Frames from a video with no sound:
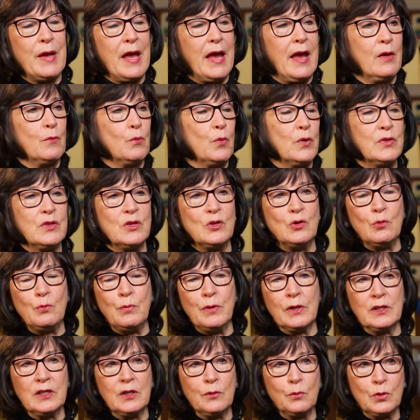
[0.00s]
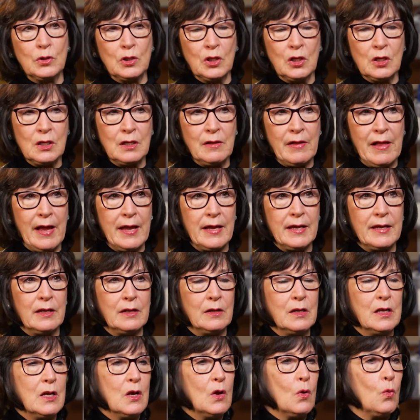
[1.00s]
on what the new building would look like and